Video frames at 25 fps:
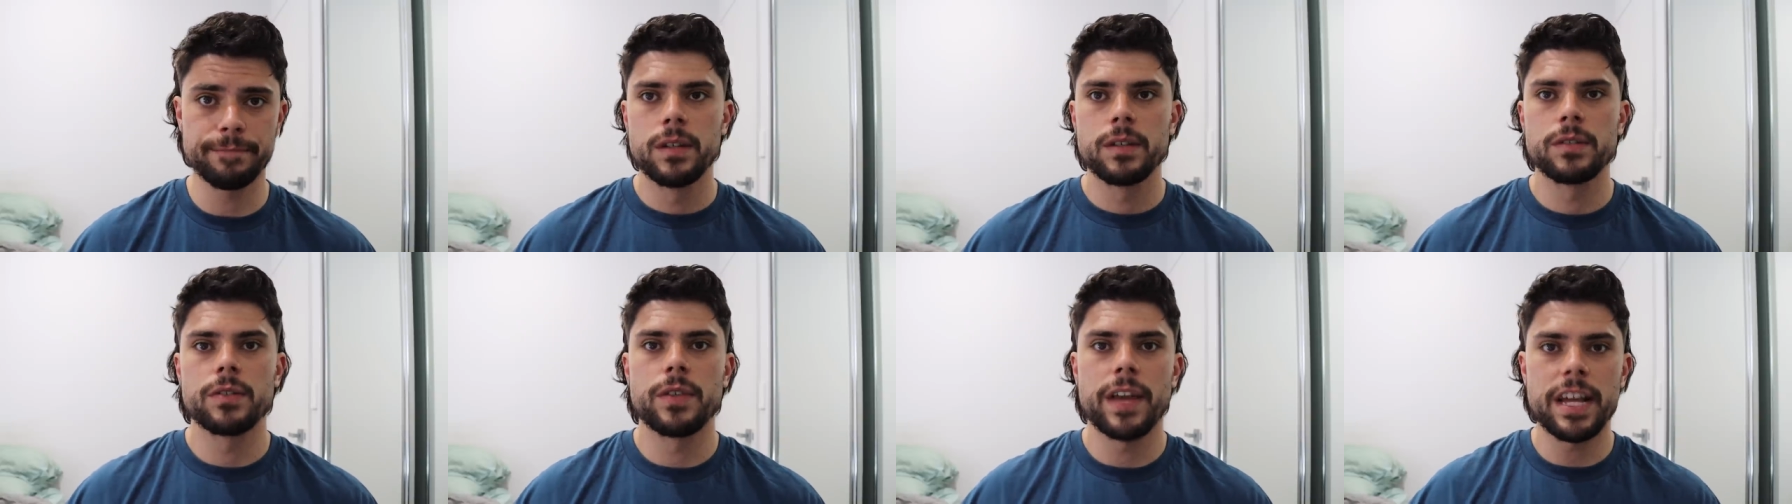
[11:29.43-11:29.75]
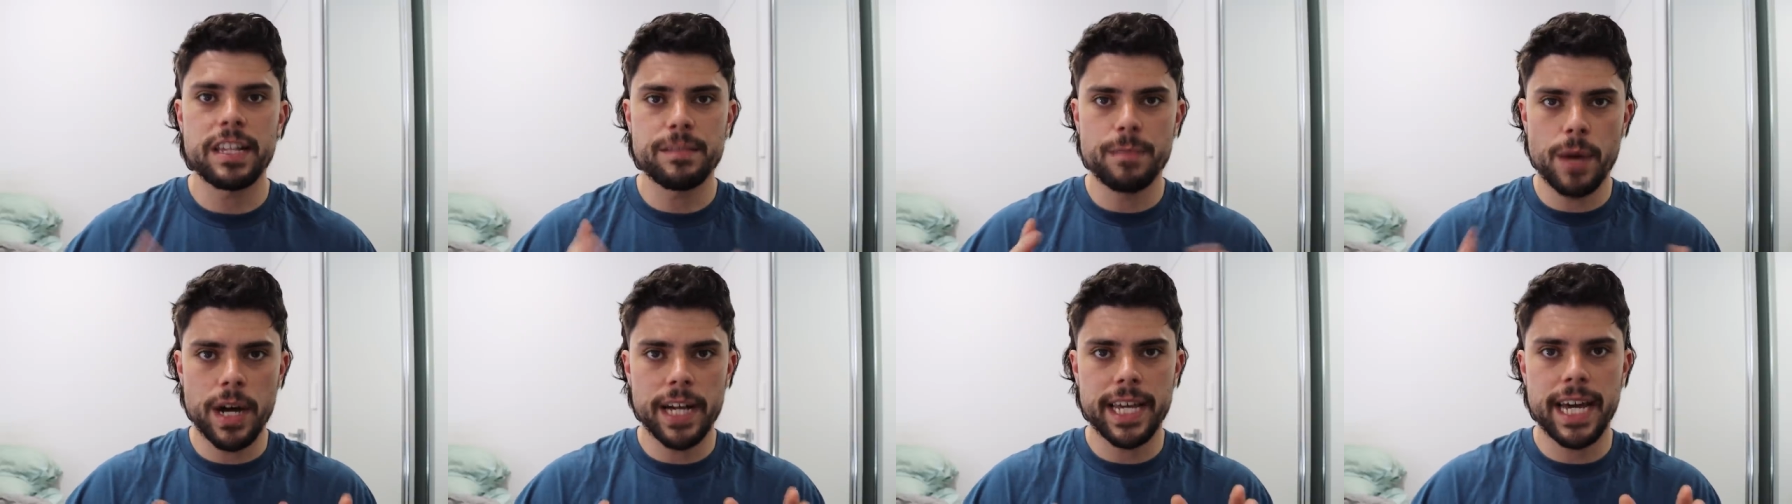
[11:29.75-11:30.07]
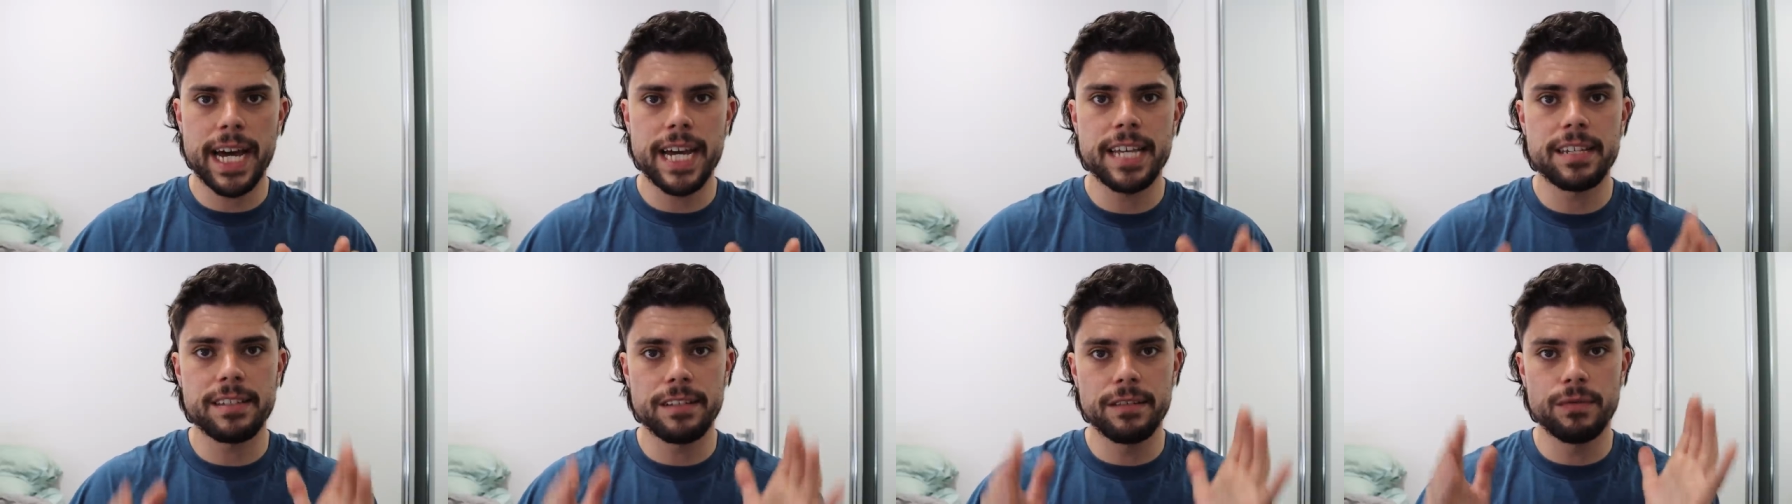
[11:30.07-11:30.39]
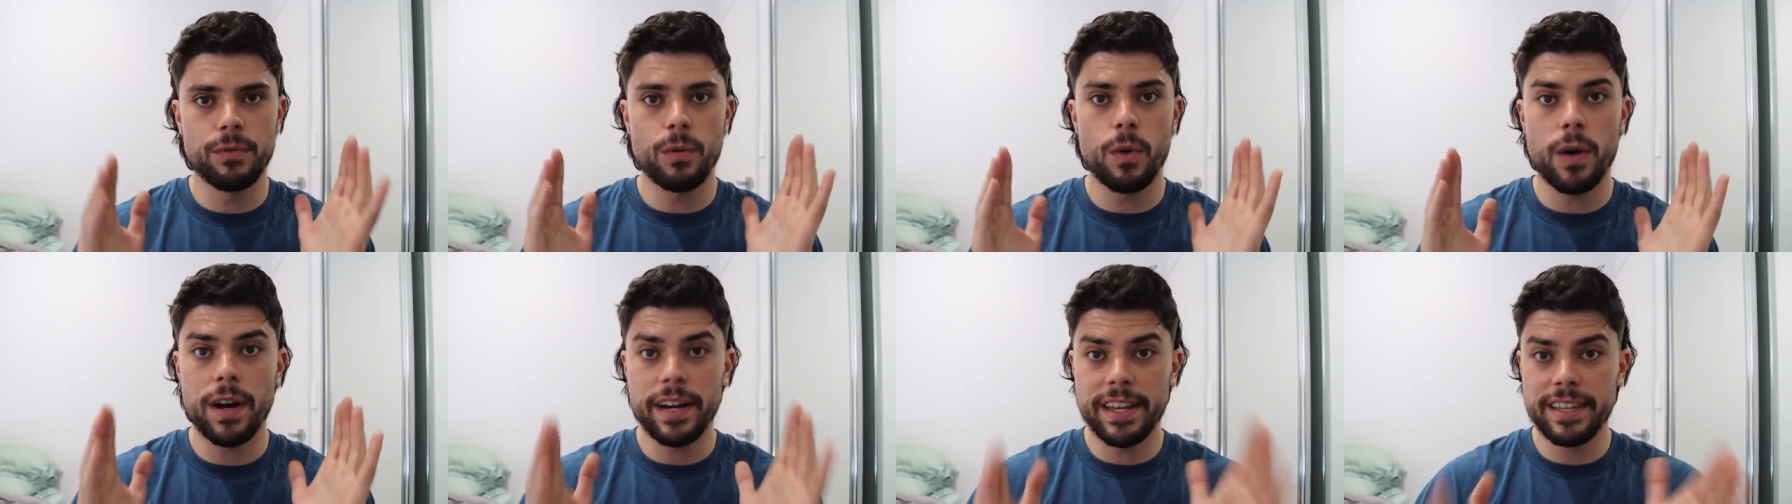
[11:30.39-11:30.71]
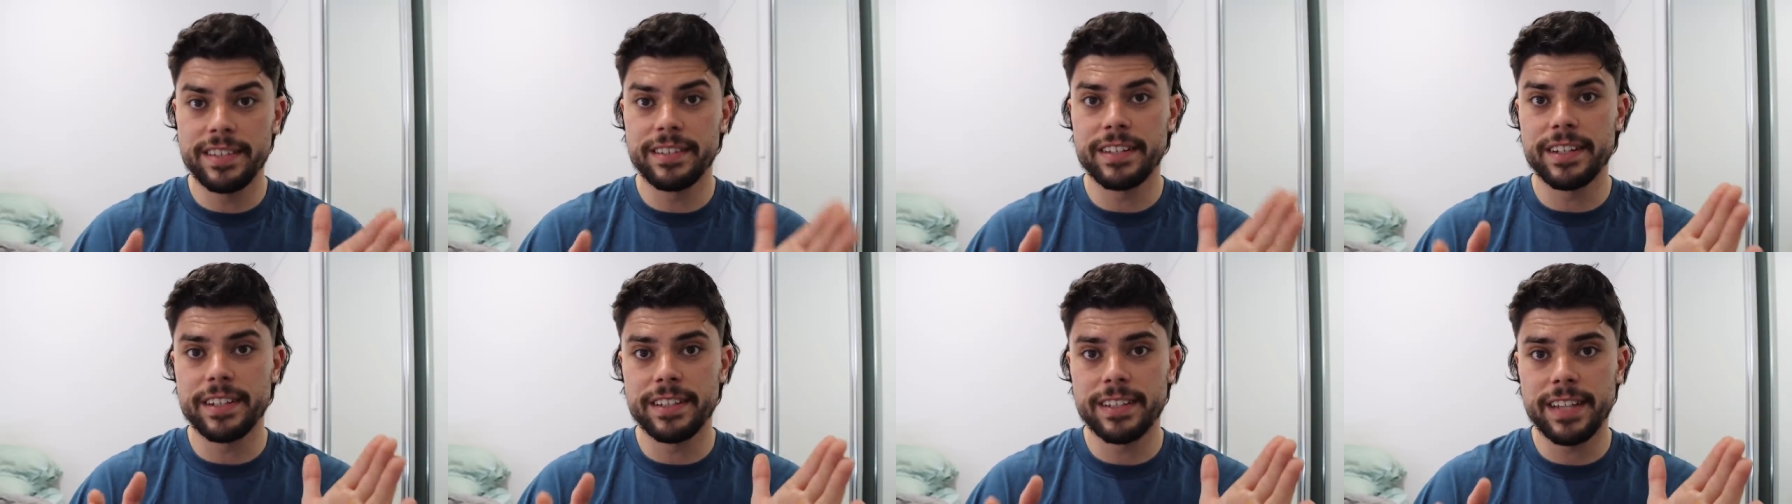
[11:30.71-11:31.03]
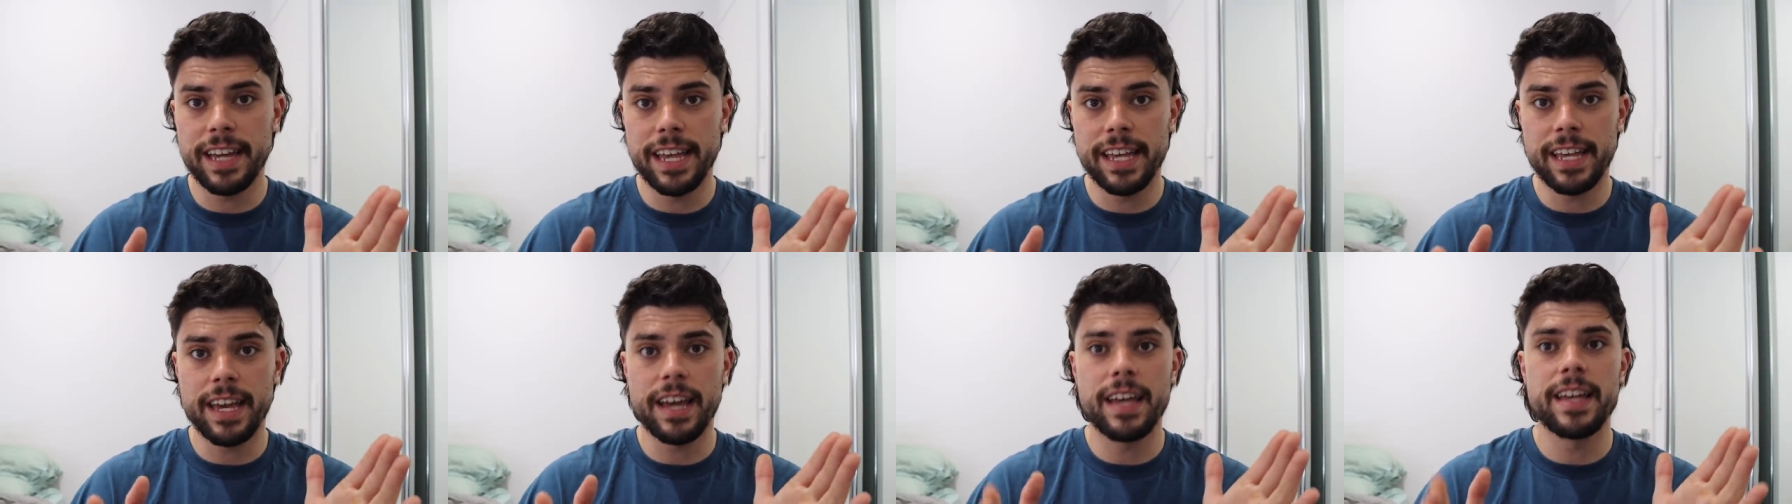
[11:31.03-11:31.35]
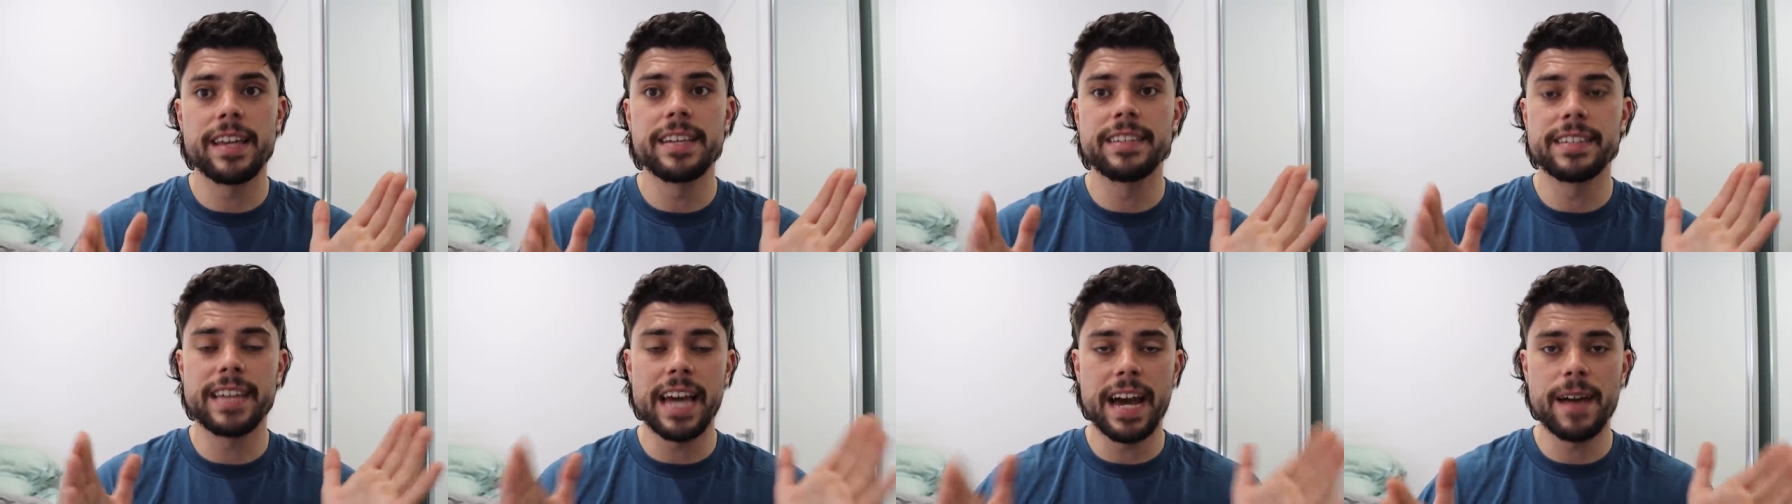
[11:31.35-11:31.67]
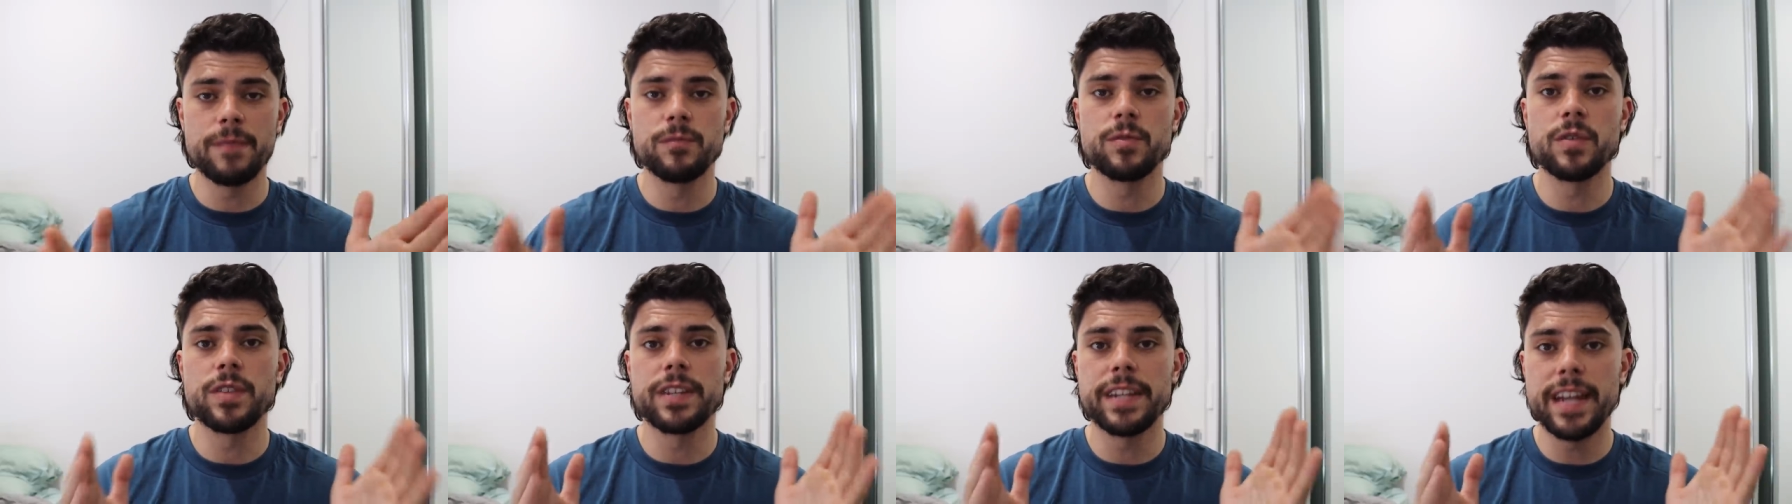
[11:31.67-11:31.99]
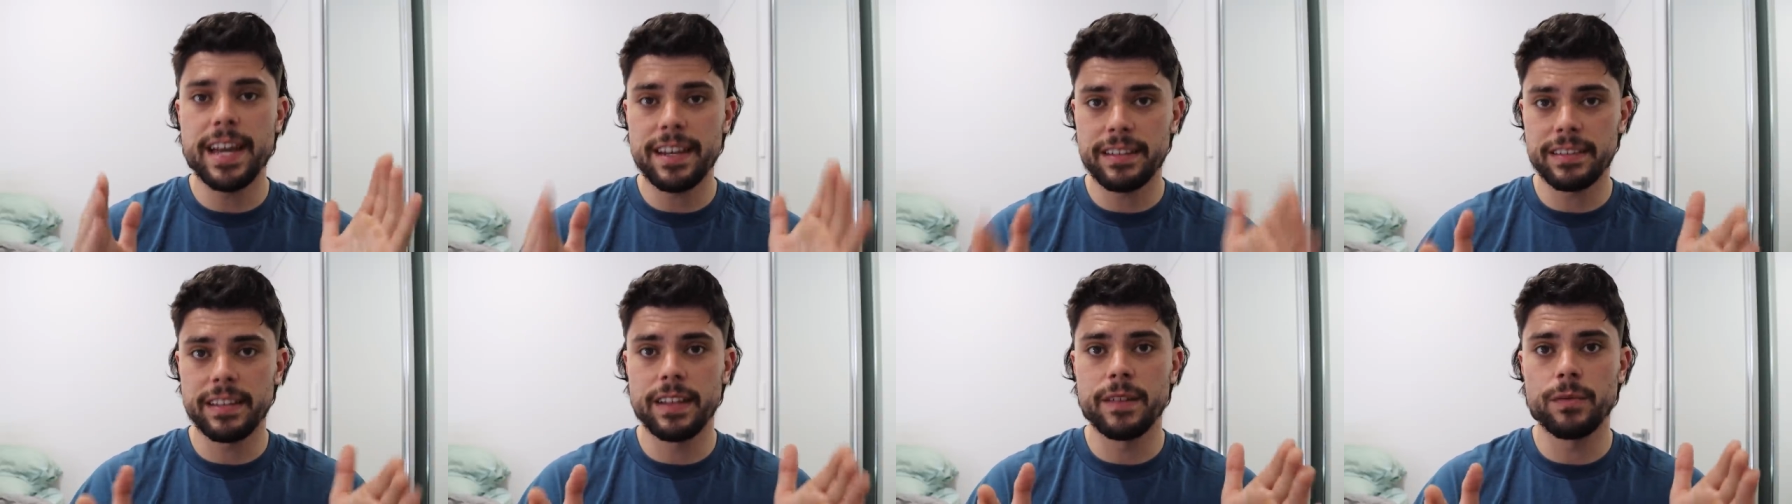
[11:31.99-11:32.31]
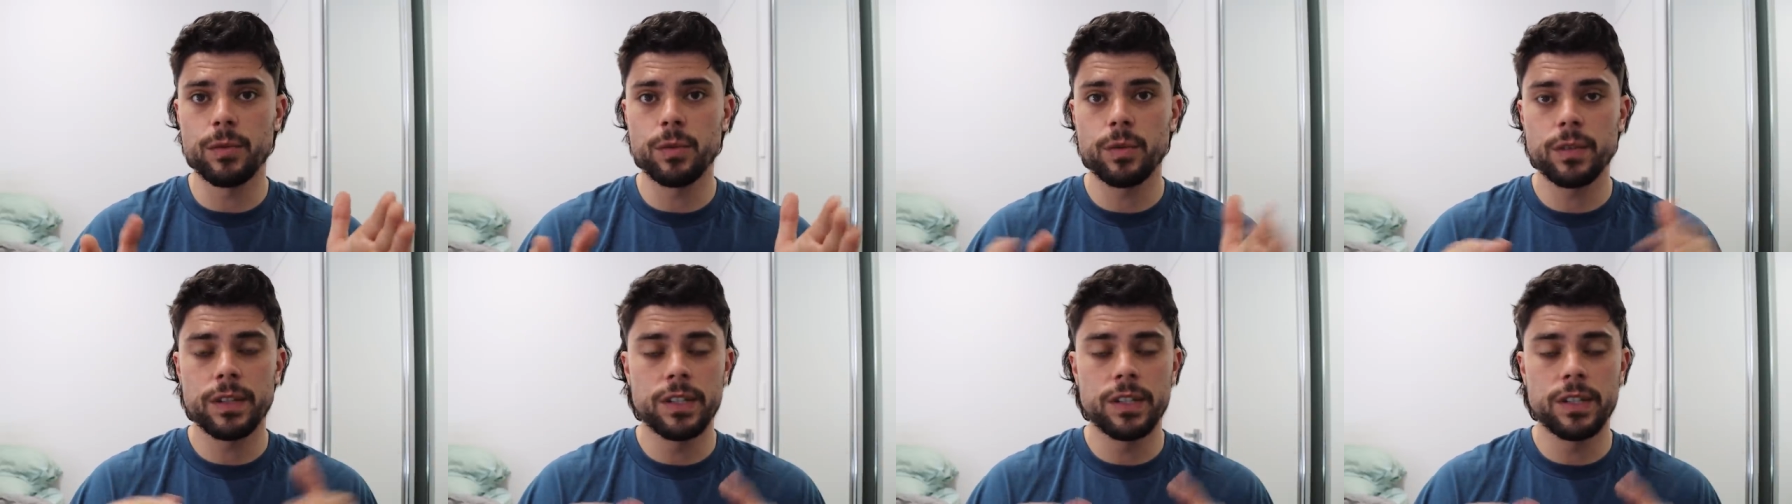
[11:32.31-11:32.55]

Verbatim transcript: So that's my case of why he's going to take his game to the next level.